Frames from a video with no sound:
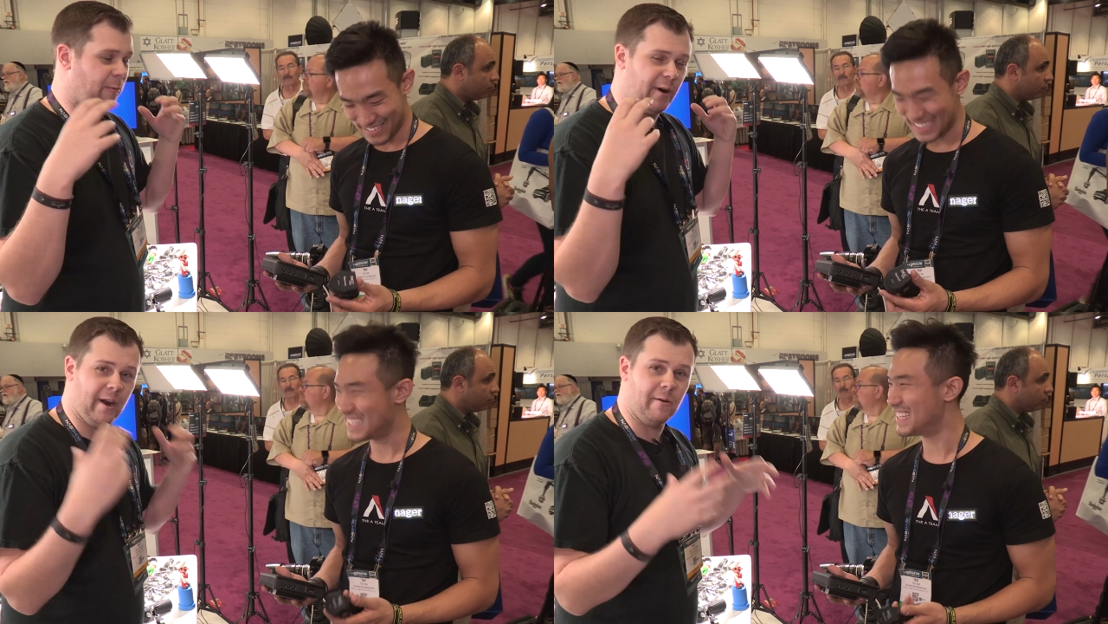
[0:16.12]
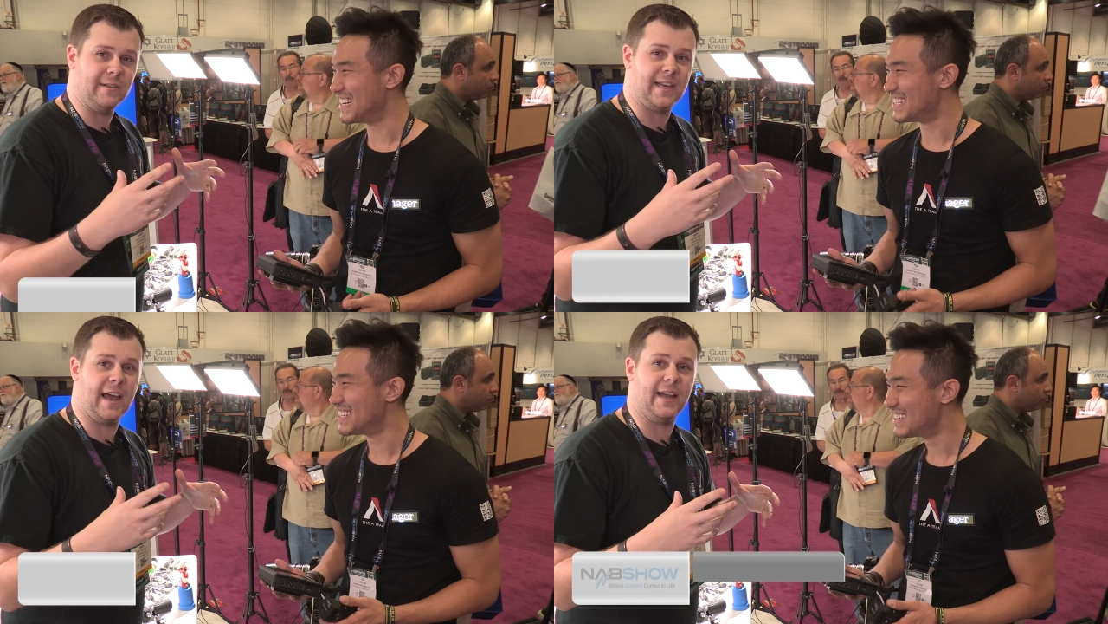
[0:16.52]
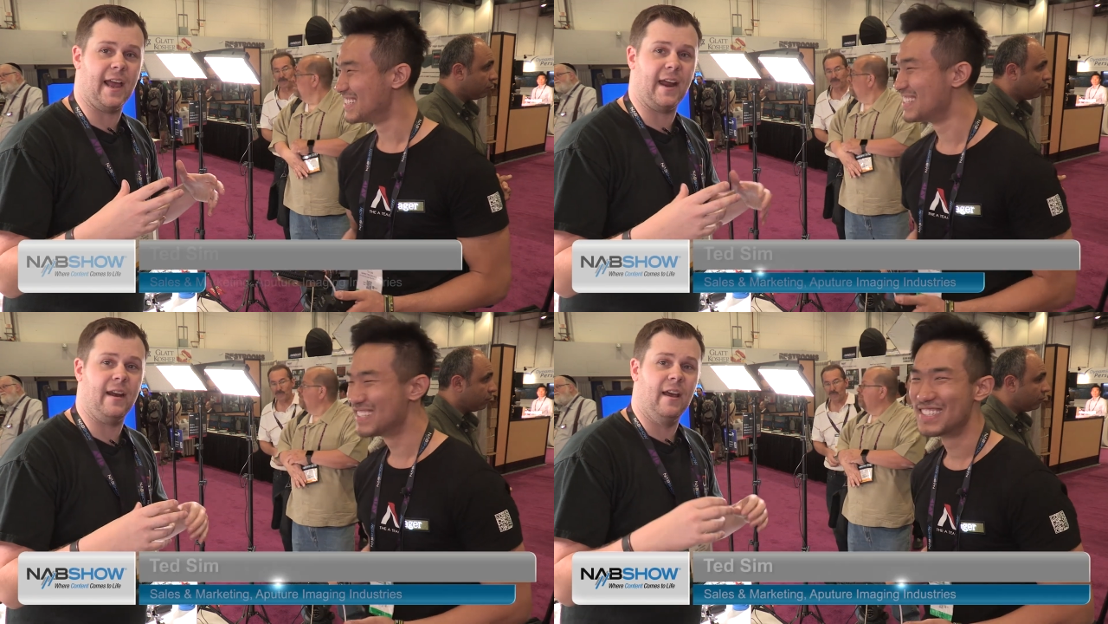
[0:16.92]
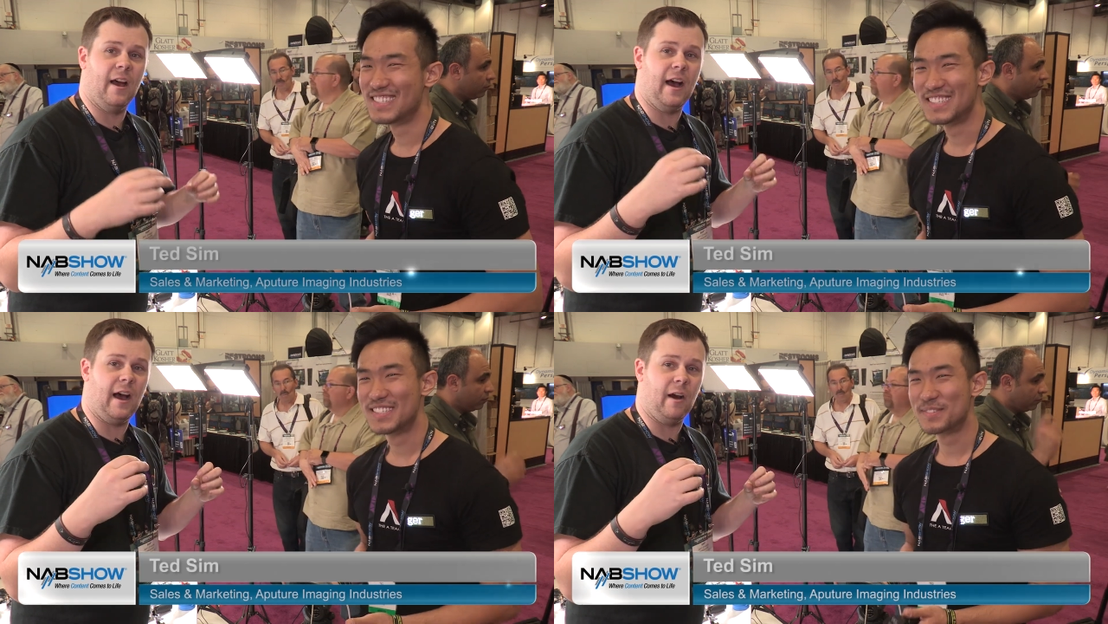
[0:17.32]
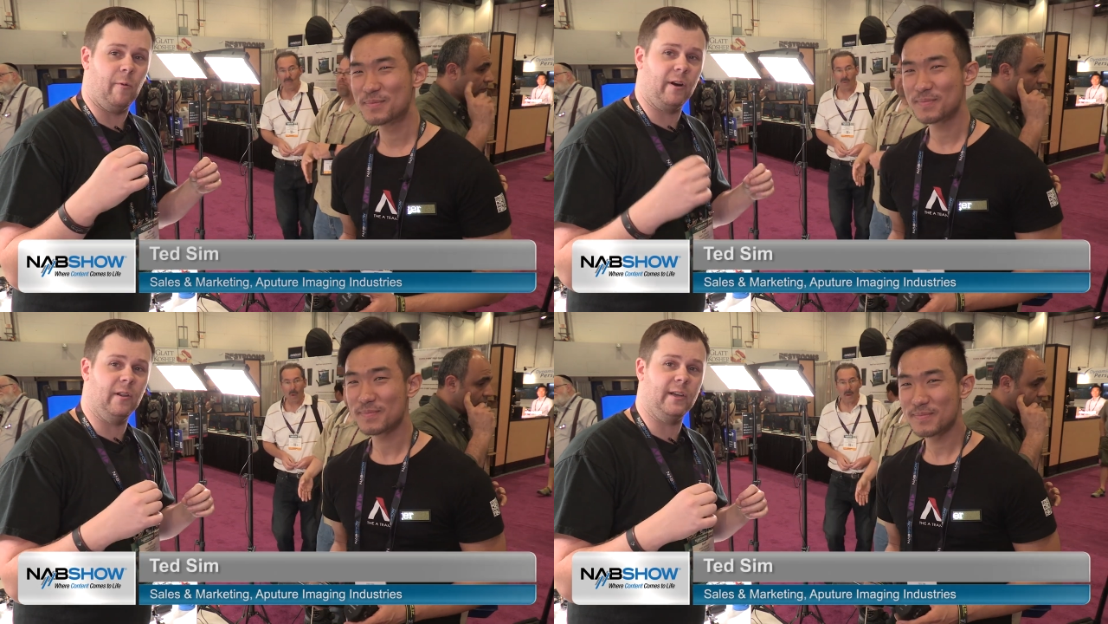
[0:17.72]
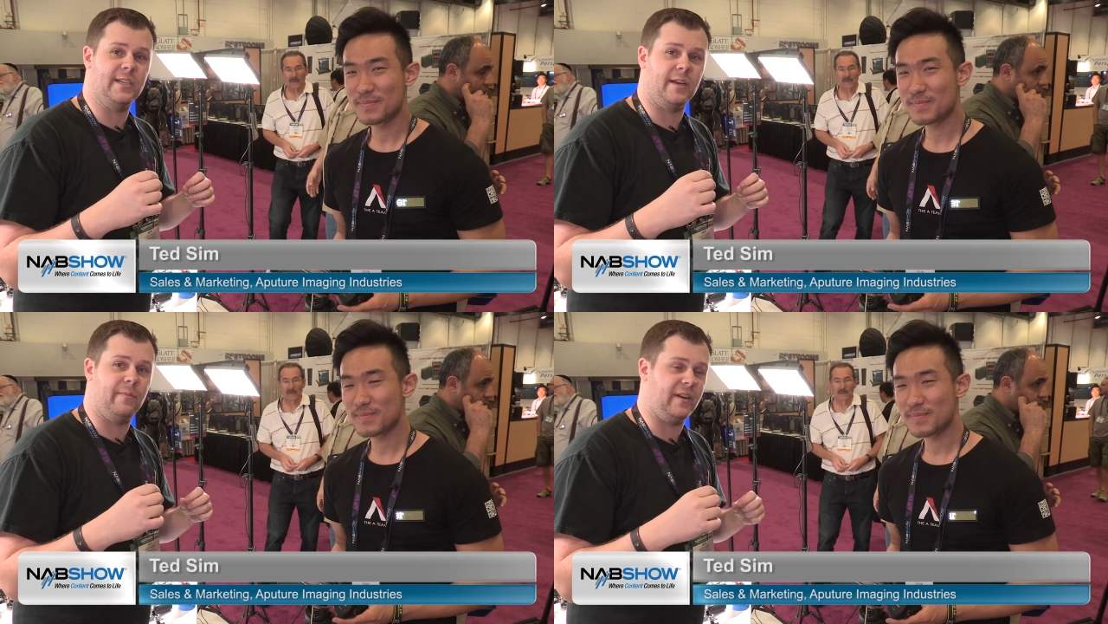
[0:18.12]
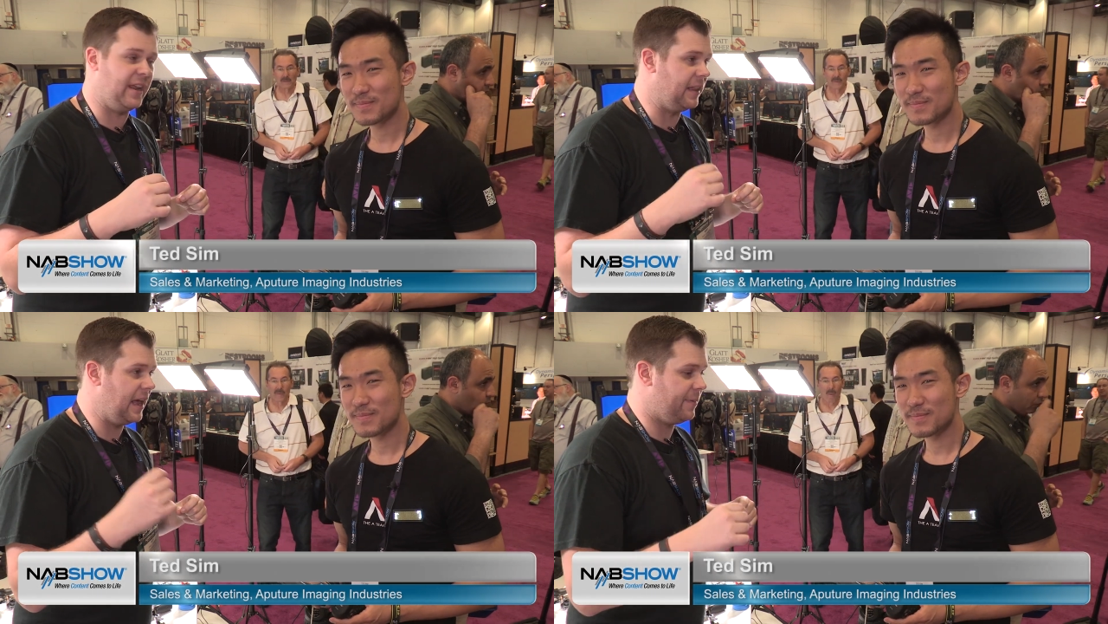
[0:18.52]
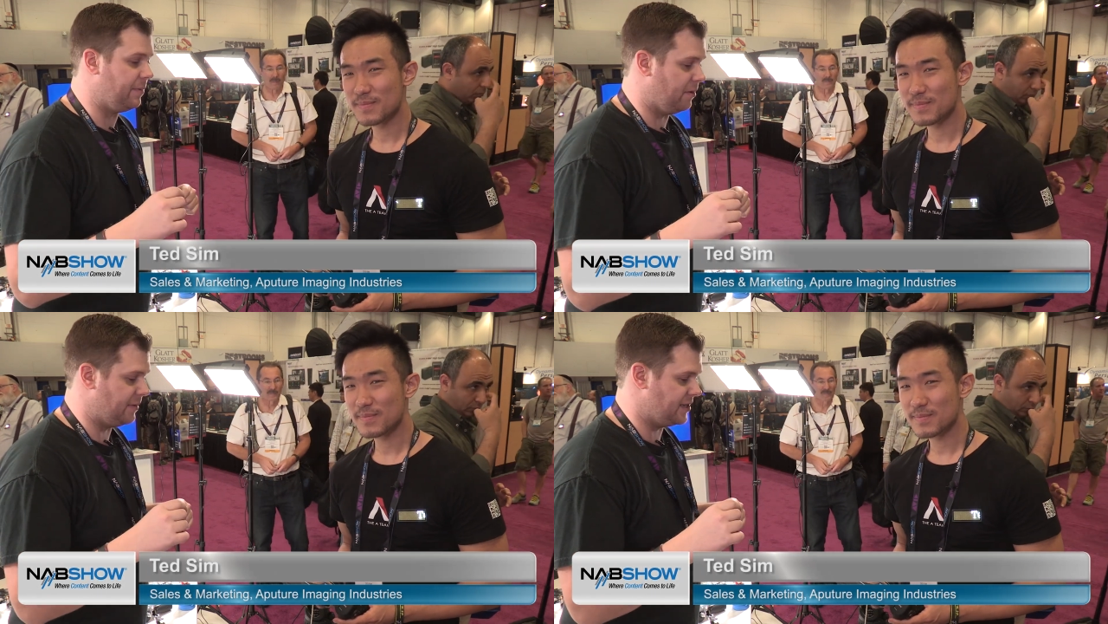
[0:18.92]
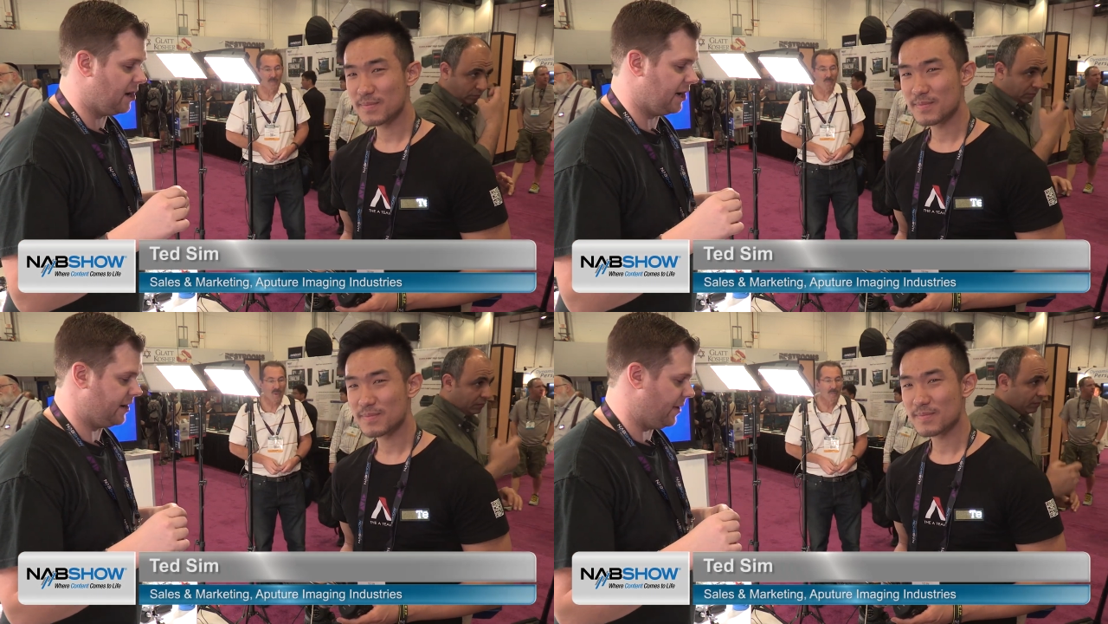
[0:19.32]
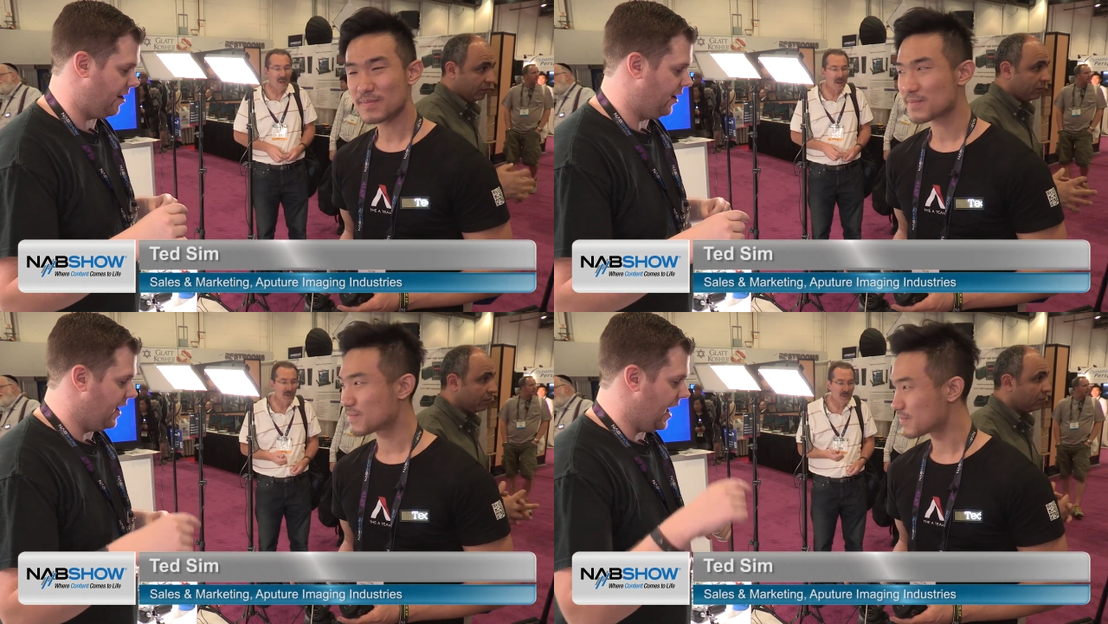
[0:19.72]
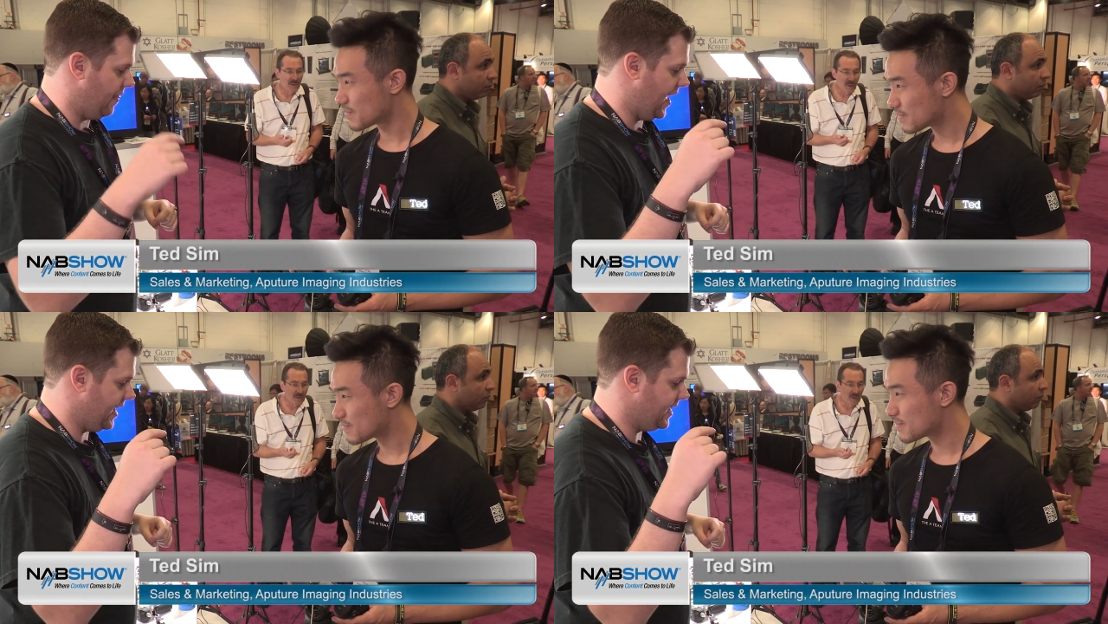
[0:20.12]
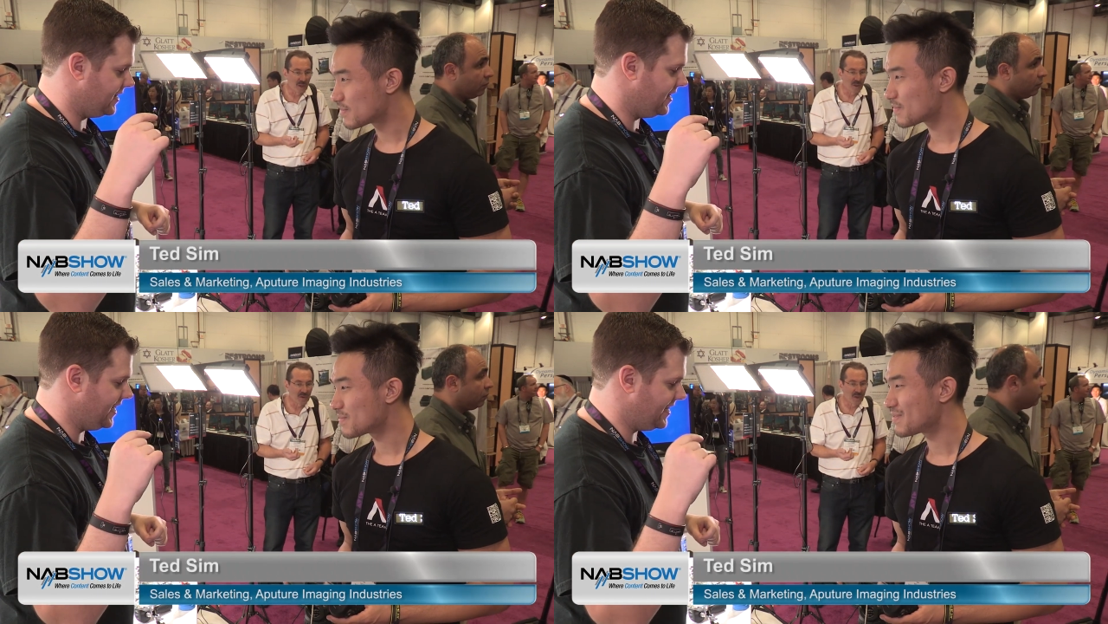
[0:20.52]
Speaker 1: We're here with Ted again. We're going to look at something that a lot of people have been talking about, and that is the